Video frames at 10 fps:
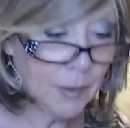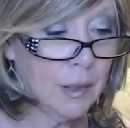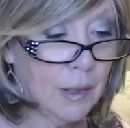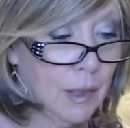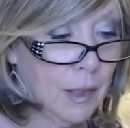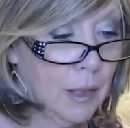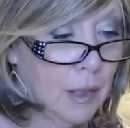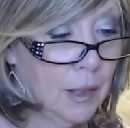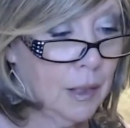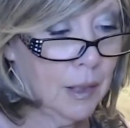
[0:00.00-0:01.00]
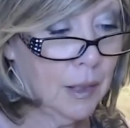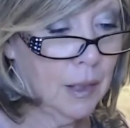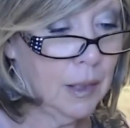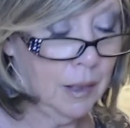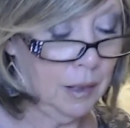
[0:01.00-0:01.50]

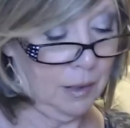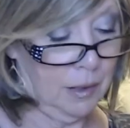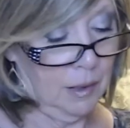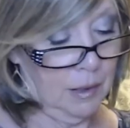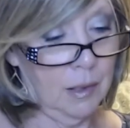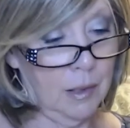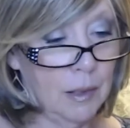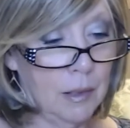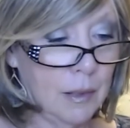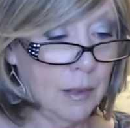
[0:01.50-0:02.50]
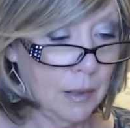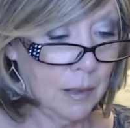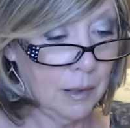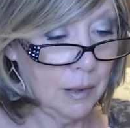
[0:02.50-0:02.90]
No one is speaking in this clip.